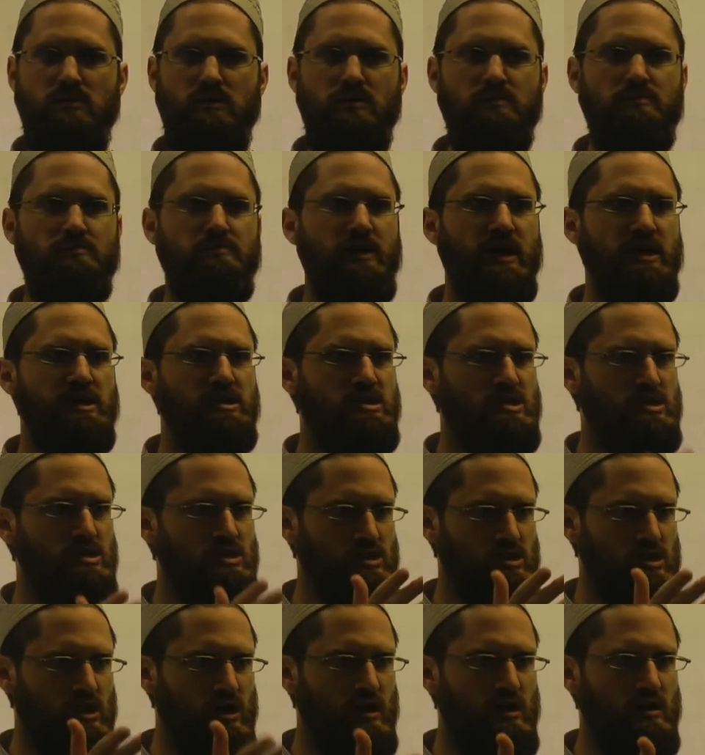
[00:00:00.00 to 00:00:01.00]

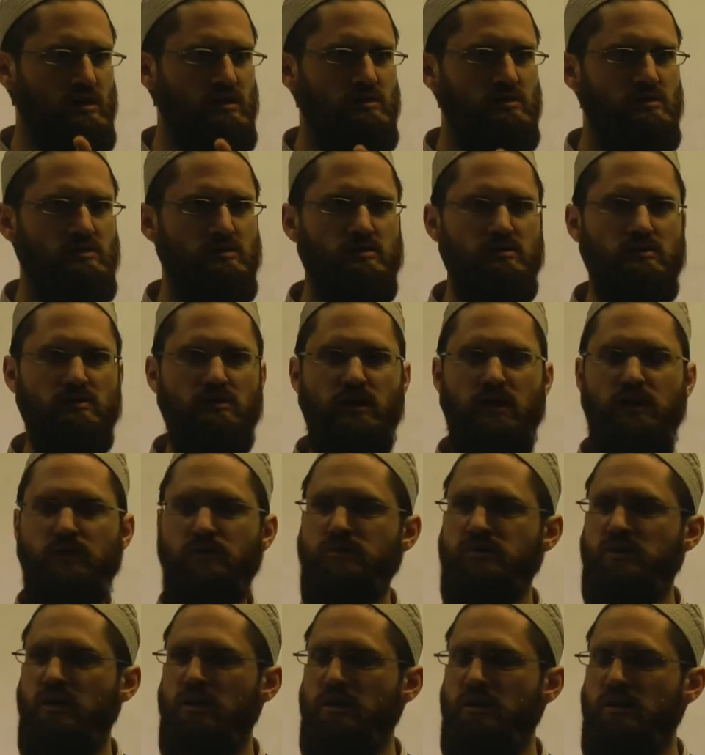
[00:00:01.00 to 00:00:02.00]
Messenger. Anyone
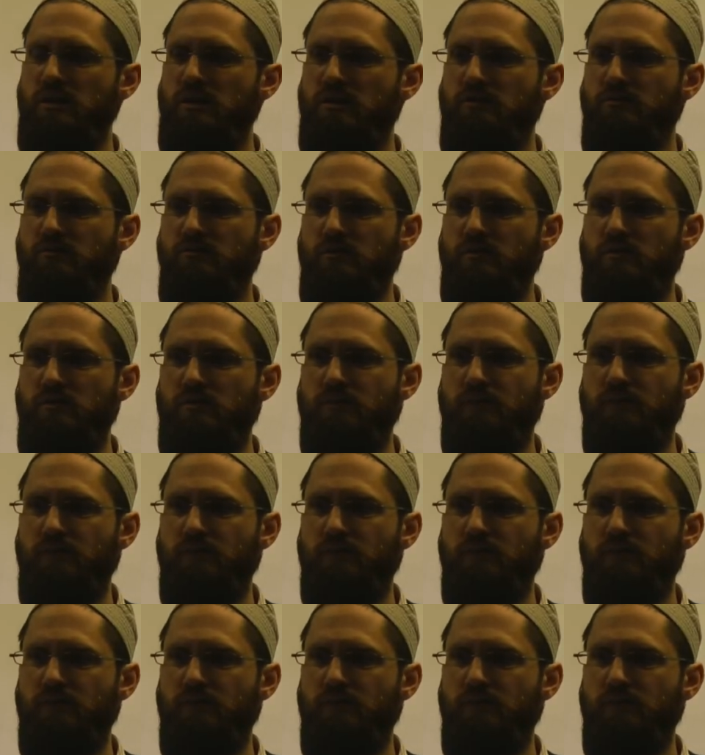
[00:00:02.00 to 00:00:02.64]
say anything different?